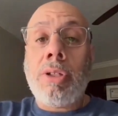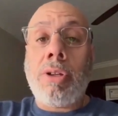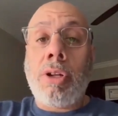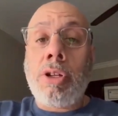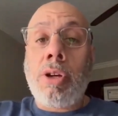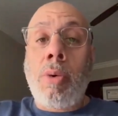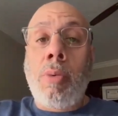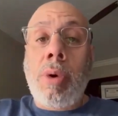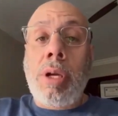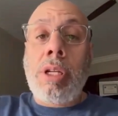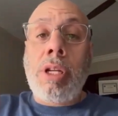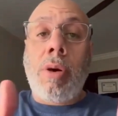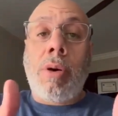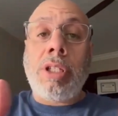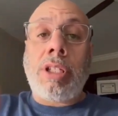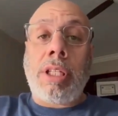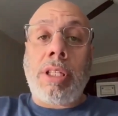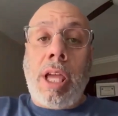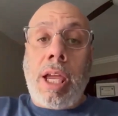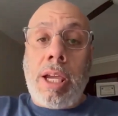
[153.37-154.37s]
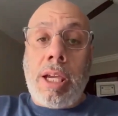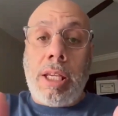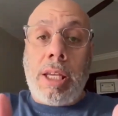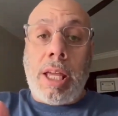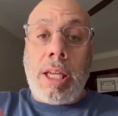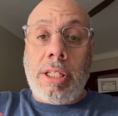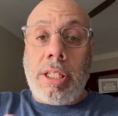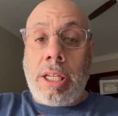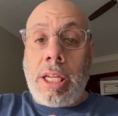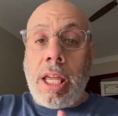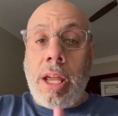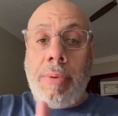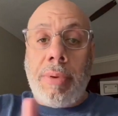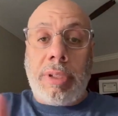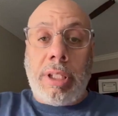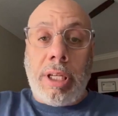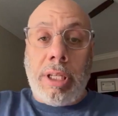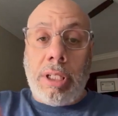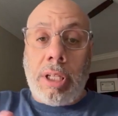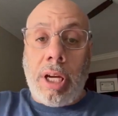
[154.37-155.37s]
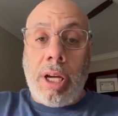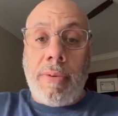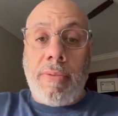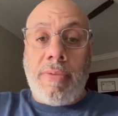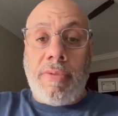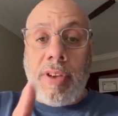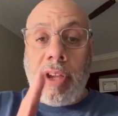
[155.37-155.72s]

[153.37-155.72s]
So your window is a 90 days to get everything done.